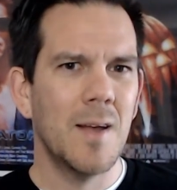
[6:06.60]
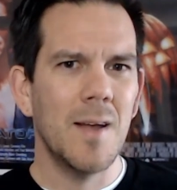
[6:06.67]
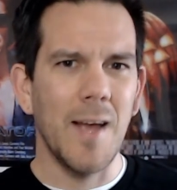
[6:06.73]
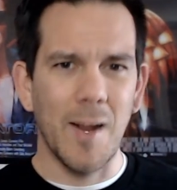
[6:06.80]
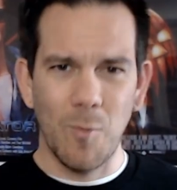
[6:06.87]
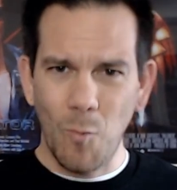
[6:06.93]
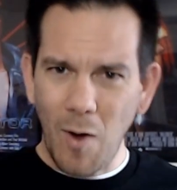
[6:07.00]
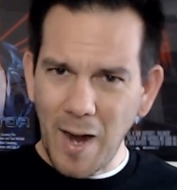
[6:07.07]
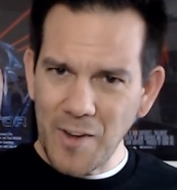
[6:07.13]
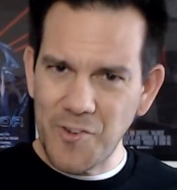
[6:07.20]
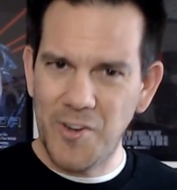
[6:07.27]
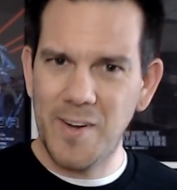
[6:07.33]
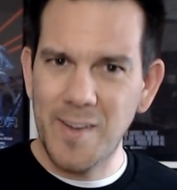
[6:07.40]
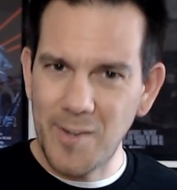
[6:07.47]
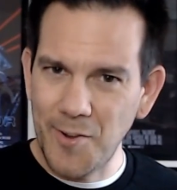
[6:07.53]
and watch
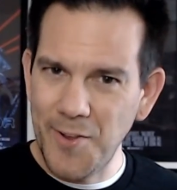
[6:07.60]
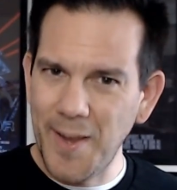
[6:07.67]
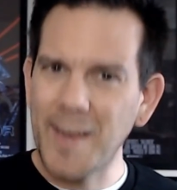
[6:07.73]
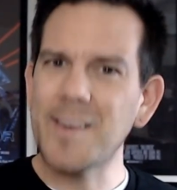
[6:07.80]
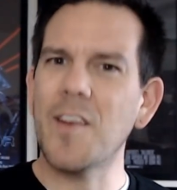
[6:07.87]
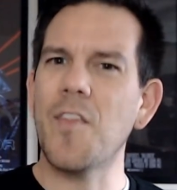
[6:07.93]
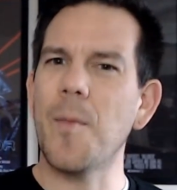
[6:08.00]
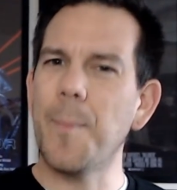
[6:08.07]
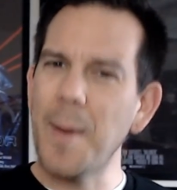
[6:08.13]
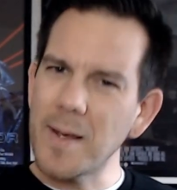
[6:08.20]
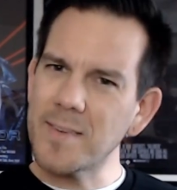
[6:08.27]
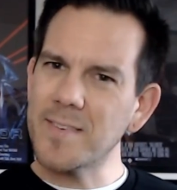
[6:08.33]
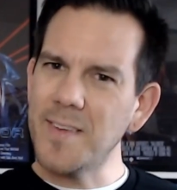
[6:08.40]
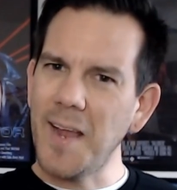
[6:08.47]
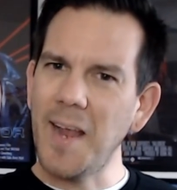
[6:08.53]
it until you get to the
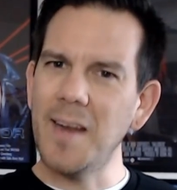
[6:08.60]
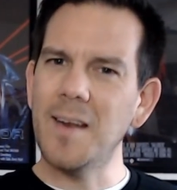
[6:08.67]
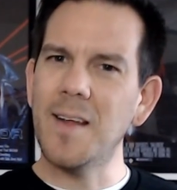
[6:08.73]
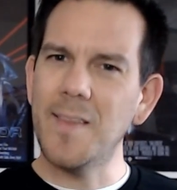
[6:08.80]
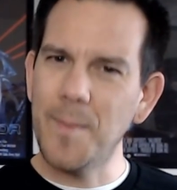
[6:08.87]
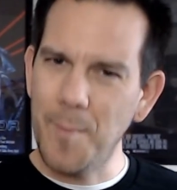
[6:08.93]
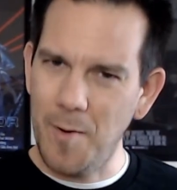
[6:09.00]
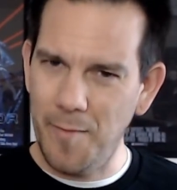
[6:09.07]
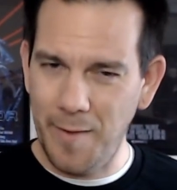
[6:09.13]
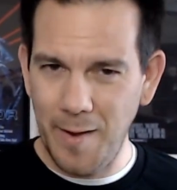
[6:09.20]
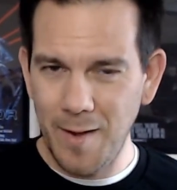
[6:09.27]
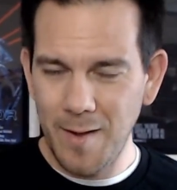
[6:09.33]
best scene in the movie.